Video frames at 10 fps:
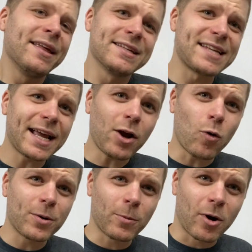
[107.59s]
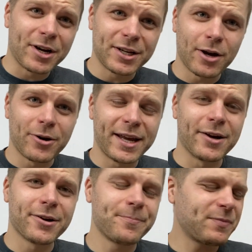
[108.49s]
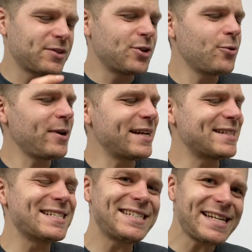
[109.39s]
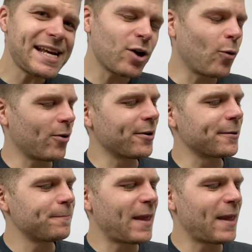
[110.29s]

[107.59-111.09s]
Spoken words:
The second chord we're going to go here to is a D chord.